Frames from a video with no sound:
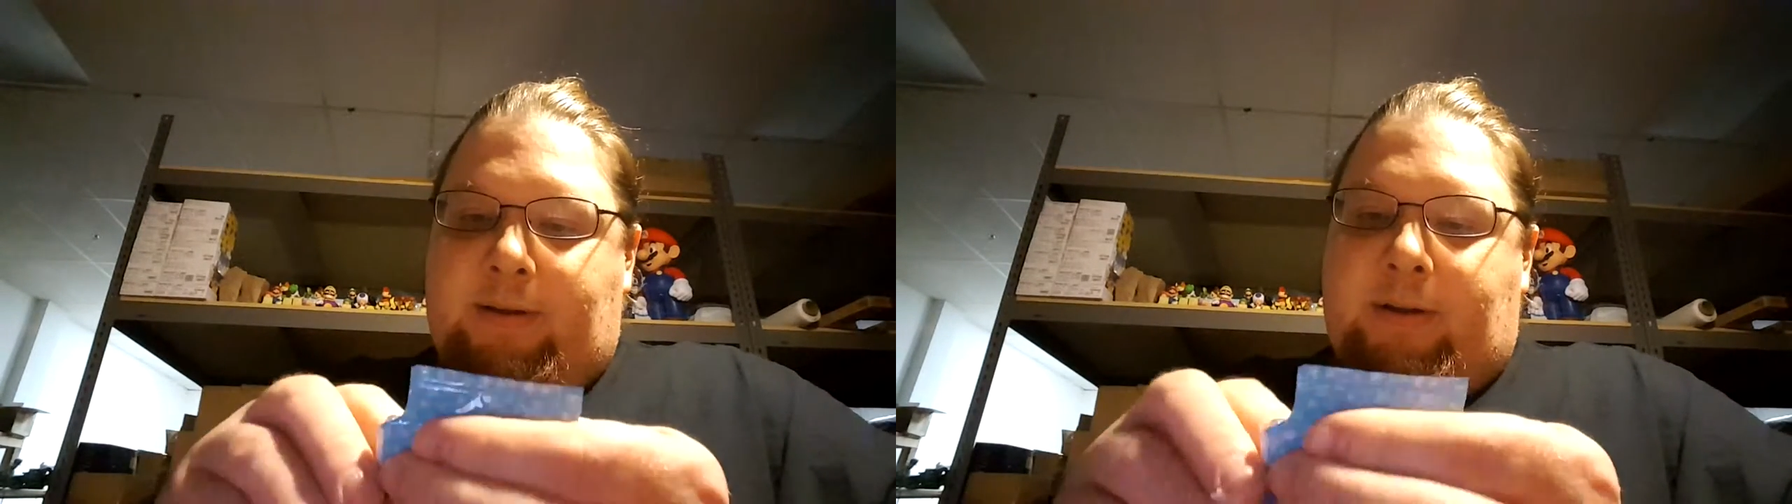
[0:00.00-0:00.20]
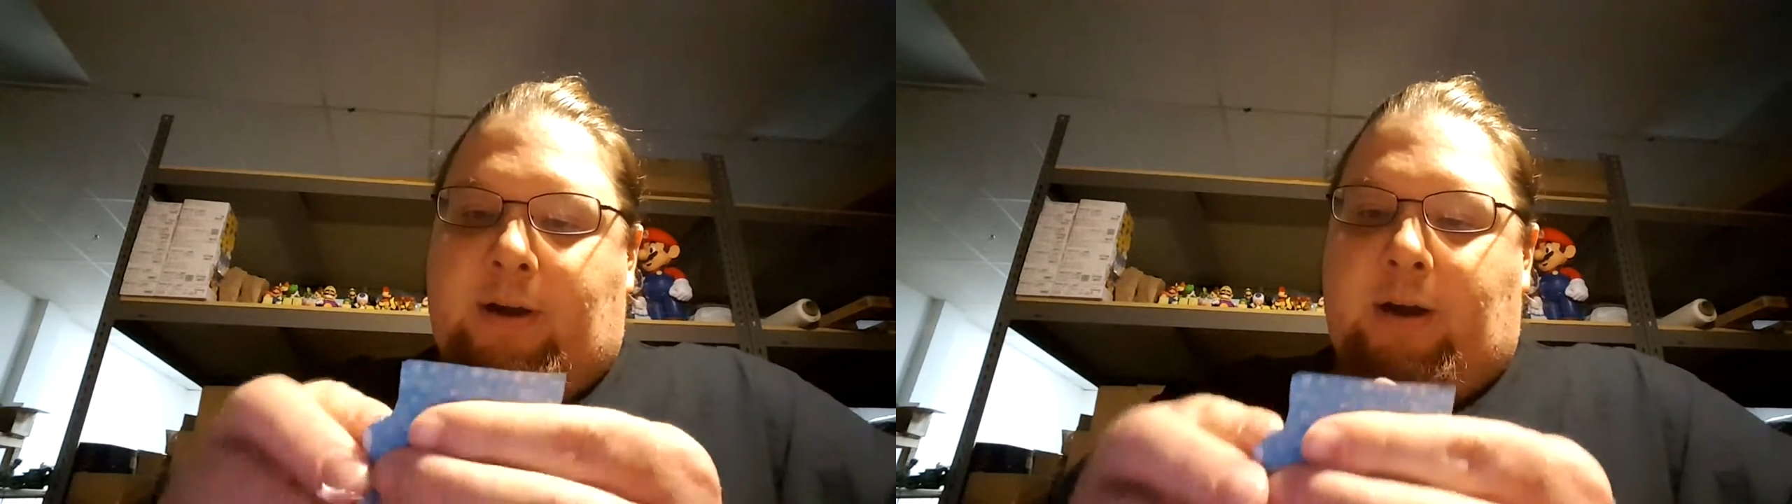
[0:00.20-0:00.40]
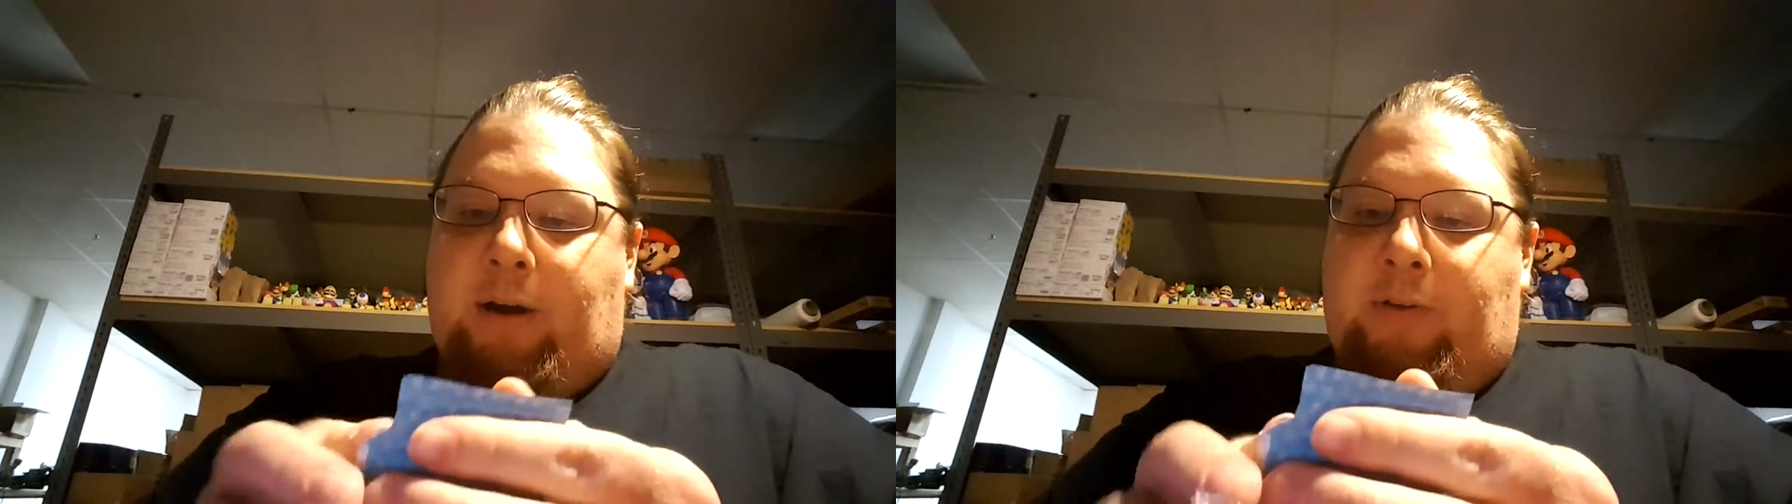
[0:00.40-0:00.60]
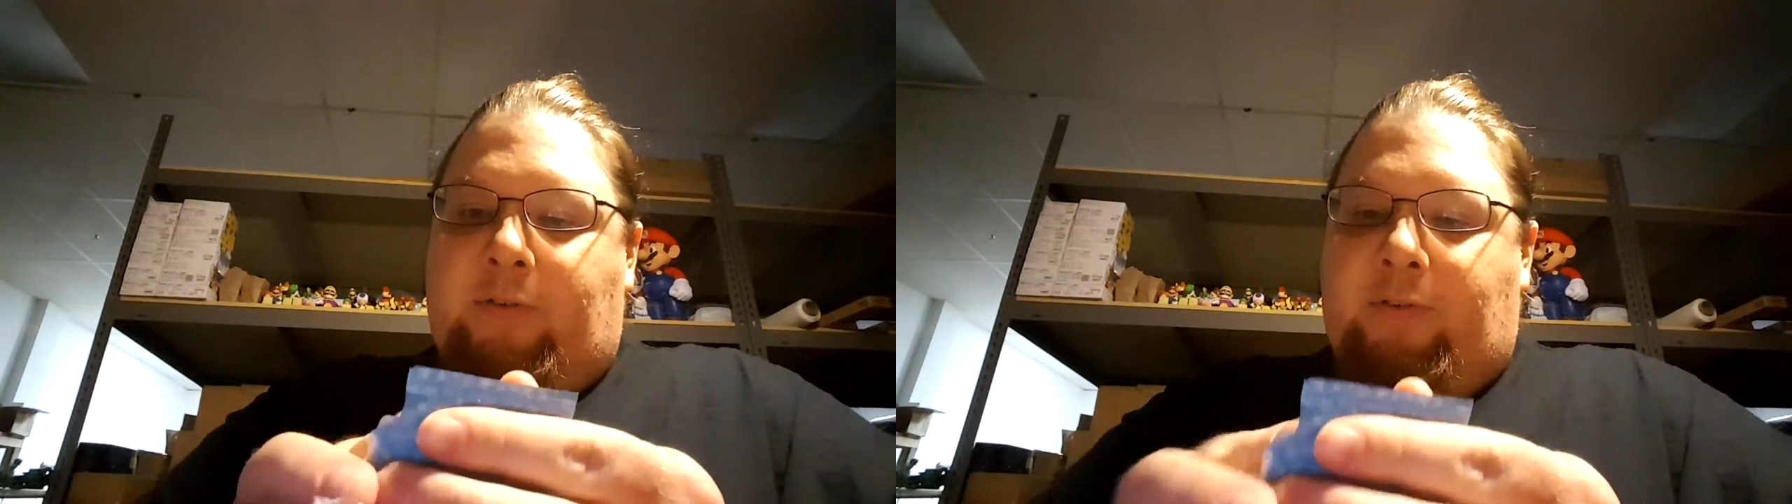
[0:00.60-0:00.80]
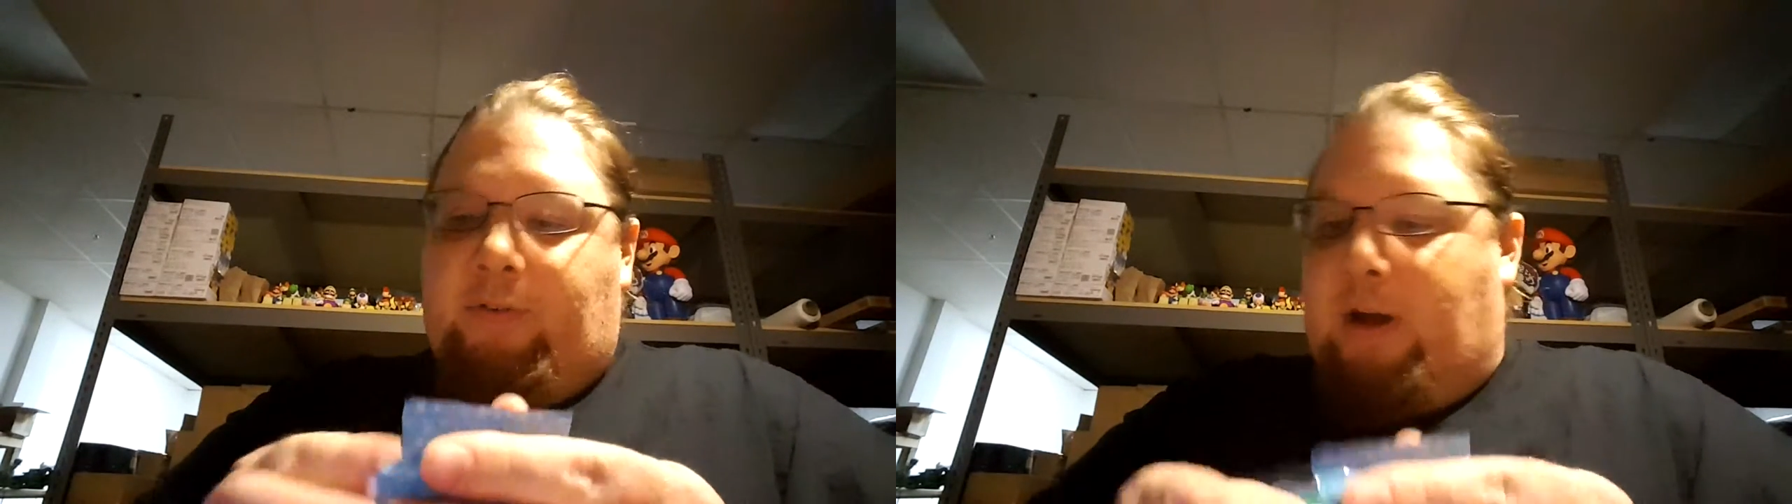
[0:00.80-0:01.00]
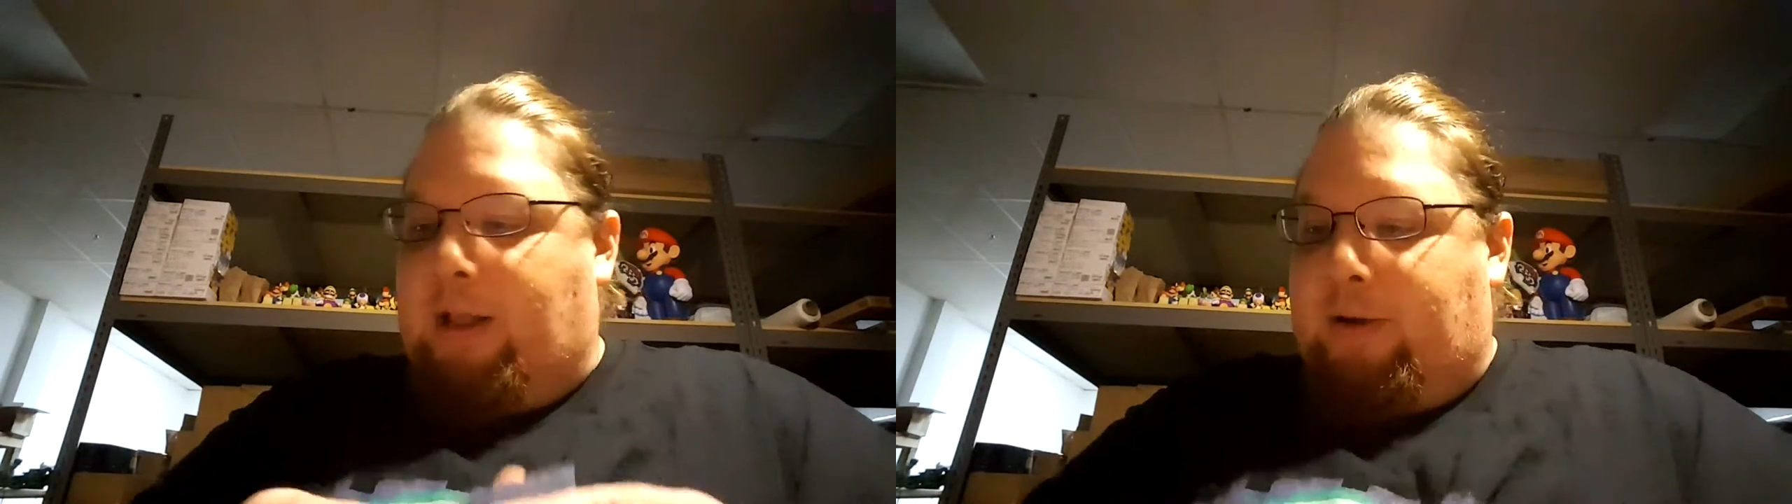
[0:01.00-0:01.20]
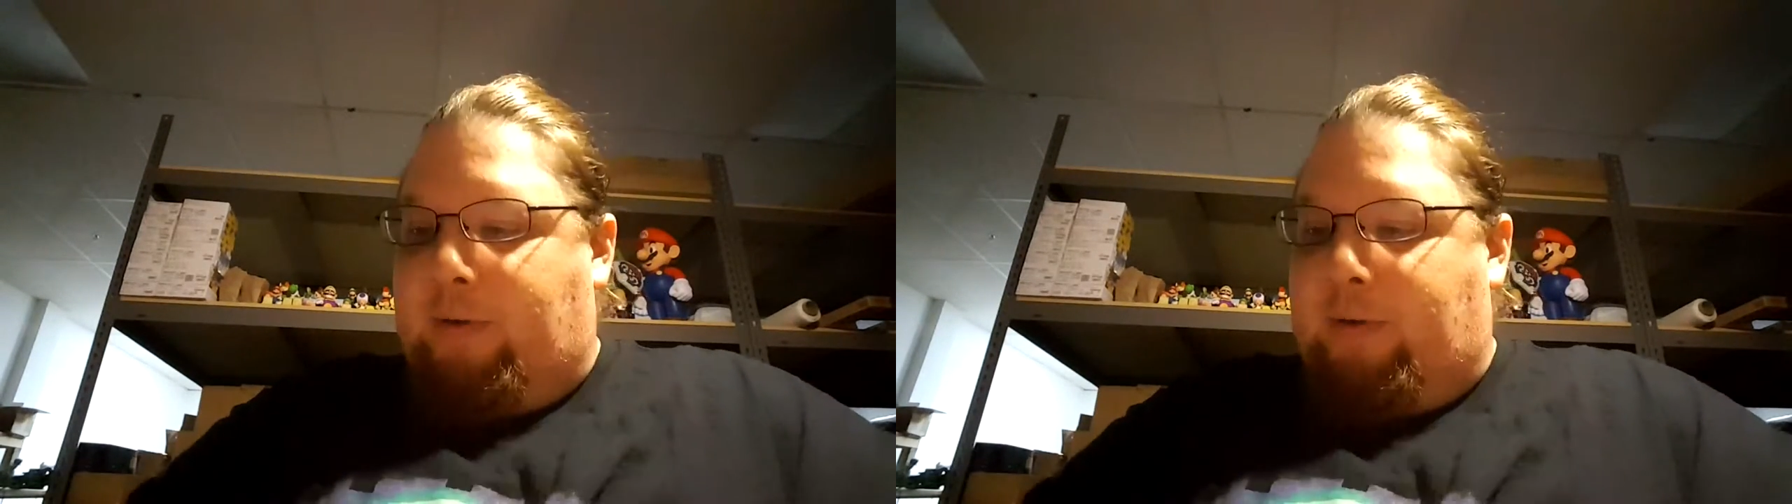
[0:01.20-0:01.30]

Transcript: cards all